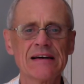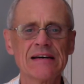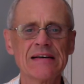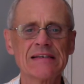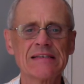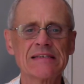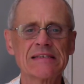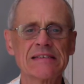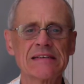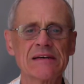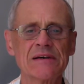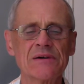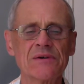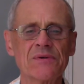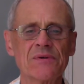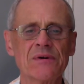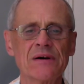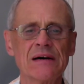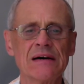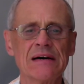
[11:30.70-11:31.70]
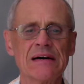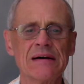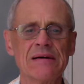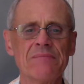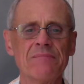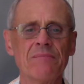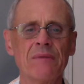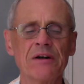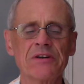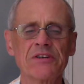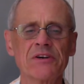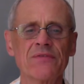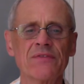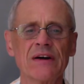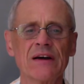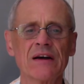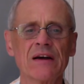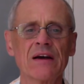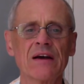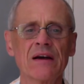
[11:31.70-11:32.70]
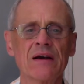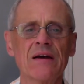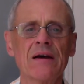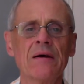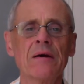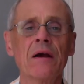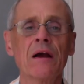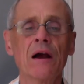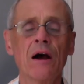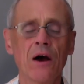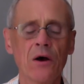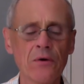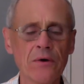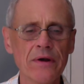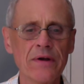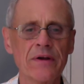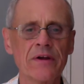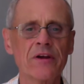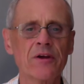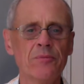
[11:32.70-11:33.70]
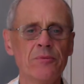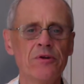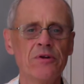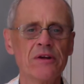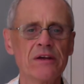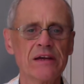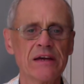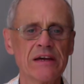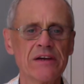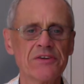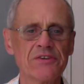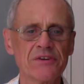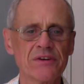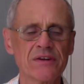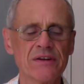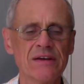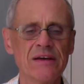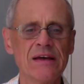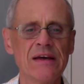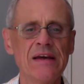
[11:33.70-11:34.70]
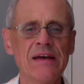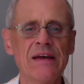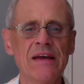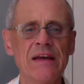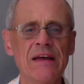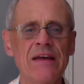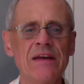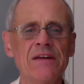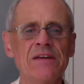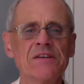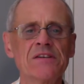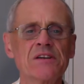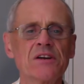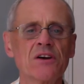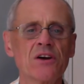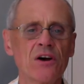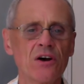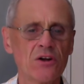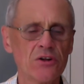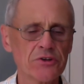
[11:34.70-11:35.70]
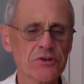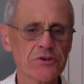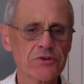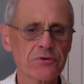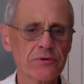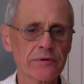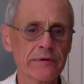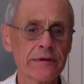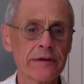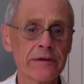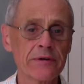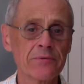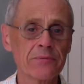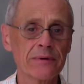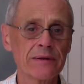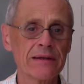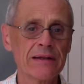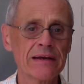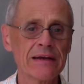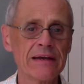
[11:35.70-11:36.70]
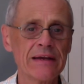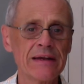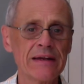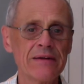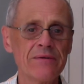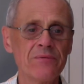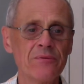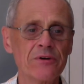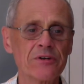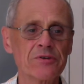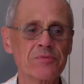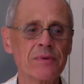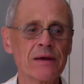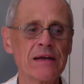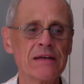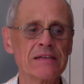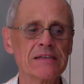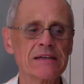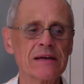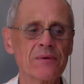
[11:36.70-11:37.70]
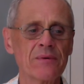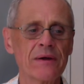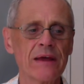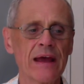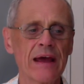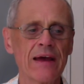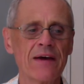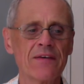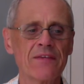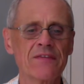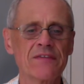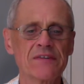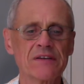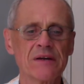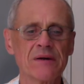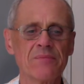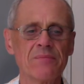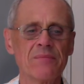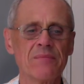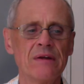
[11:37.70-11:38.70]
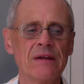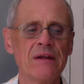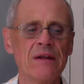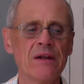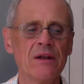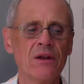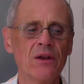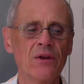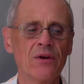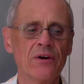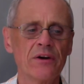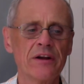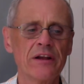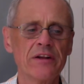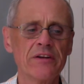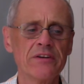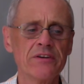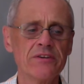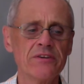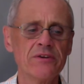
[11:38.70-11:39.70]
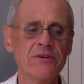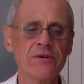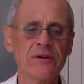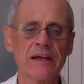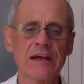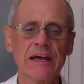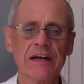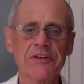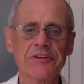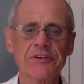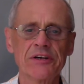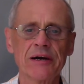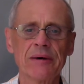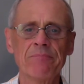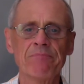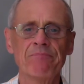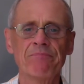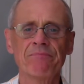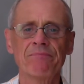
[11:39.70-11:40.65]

So much of our current communication is culturally related, which means that we have some learning to do to catch up.